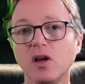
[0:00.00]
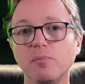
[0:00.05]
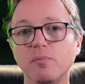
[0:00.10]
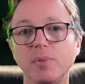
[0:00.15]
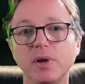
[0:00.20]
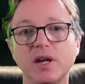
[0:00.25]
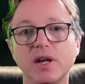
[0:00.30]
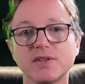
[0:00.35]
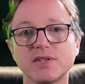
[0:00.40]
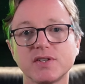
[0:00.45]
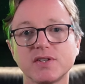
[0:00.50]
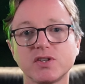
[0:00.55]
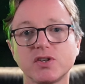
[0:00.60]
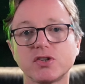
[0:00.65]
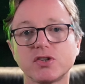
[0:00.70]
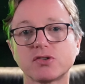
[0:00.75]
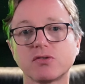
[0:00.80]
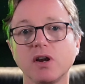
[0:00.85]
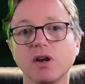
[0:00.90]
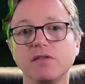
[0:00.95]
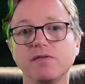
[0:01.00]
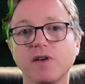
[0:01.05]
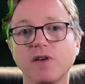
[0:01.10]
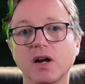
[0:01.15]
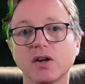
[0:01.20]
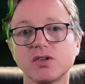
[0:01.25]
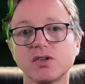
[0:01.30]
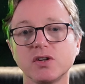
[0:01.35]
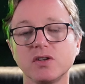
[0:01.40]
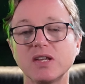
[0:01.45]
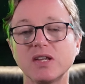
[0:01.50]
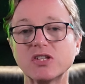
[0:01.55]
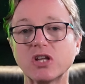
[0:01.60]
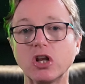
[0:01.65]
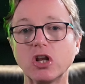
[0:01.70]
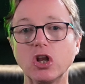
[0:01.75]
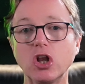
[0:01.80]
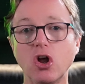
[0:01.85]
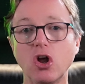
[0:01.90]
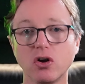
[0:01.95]
because as a discrete function there's a
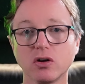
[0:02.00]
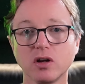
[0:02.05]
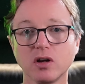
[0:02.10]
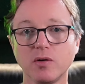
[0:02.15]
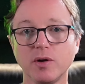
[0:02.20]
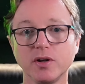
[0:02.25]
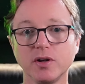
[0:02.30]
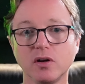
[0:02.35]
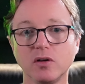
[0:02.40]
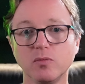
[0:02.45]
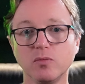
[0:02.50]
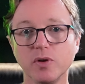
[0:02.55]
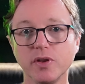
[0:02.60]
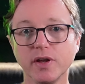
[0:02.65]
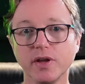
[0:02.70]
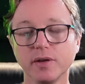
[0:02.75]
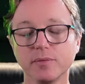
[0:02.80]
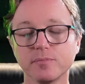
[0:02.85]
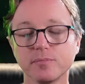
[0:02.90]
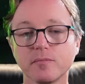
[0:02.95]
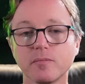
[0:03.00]
lot going on with it.